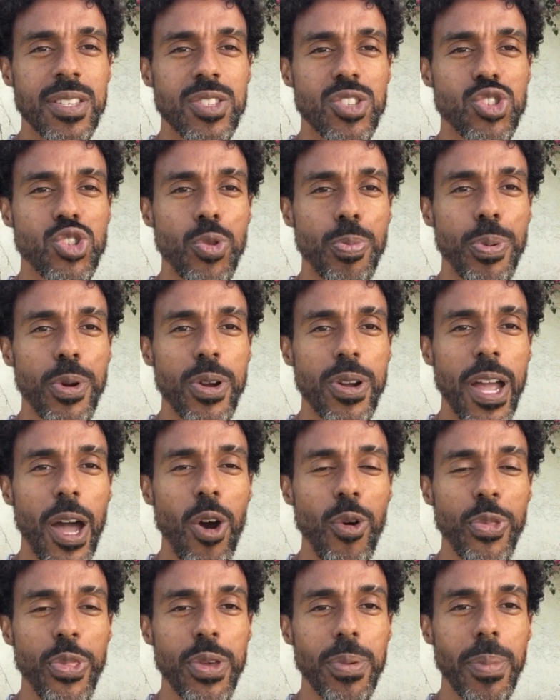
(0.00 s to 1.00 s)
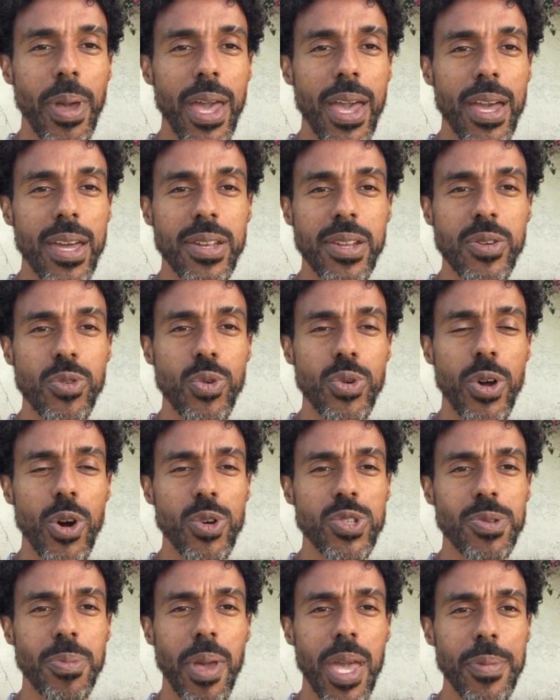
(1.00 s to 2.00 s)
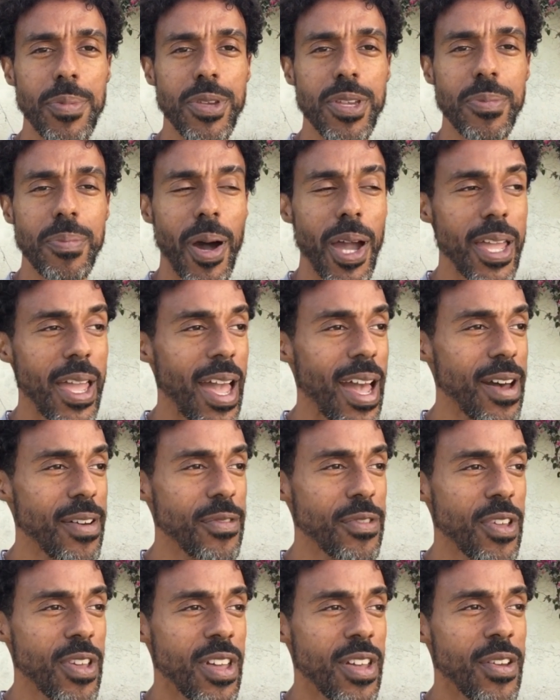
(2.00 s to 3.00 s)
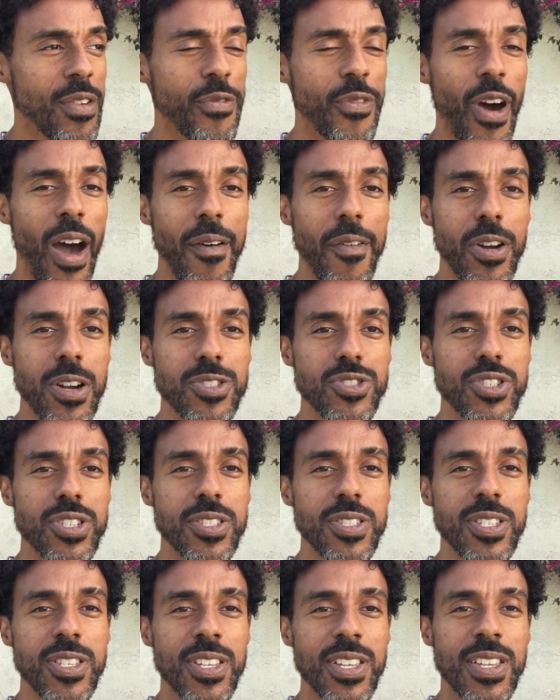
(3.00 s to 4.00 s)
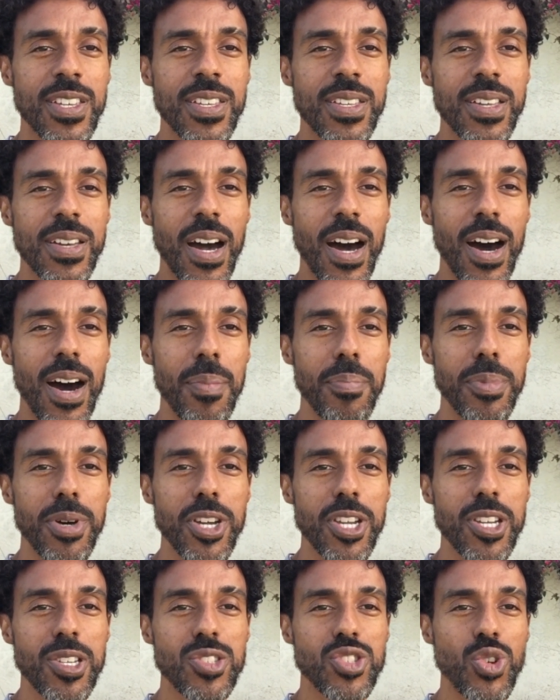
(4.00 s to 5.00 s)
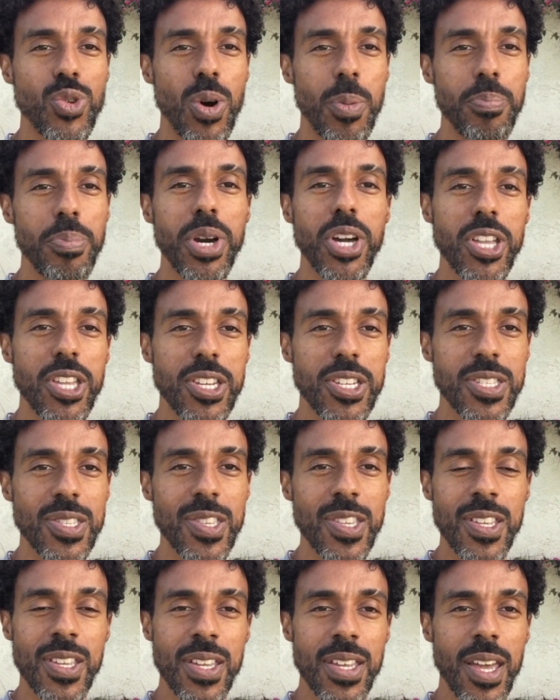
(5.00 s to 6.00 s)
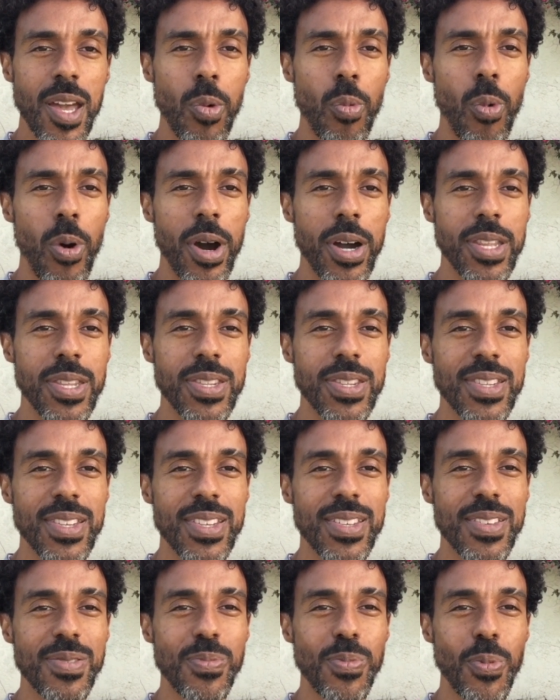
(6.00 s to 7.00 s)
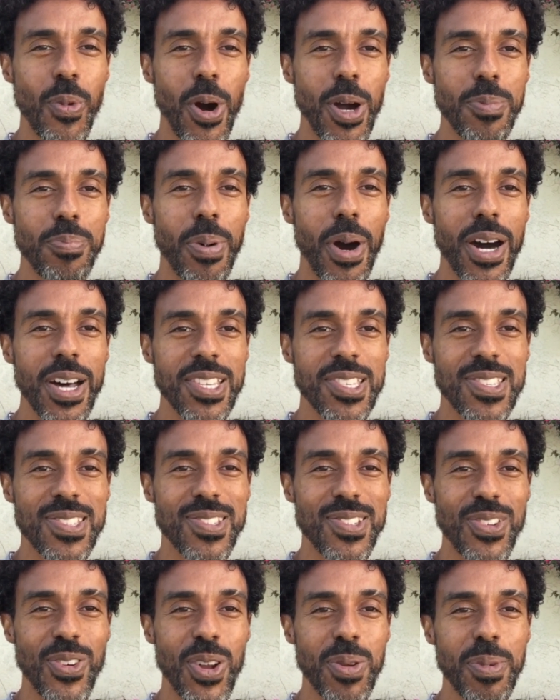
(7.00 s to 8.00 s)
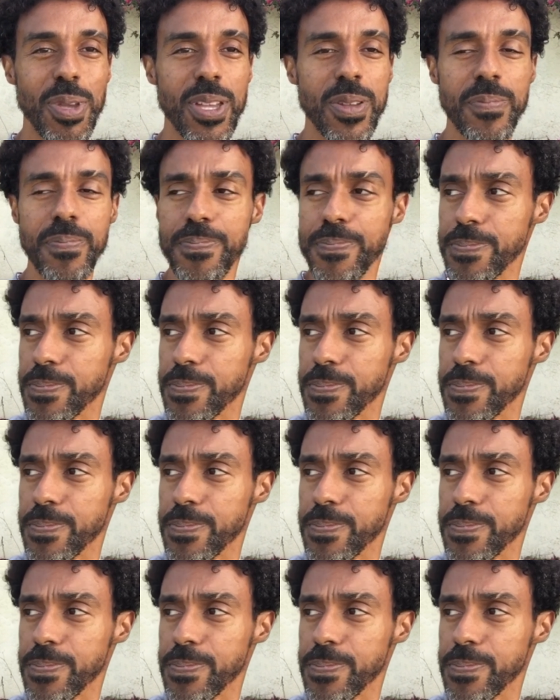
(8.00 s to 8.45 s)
super healthy man, who knows? He maybe he might have 500 uh, million to a billion in one, one bust. You know what I mean?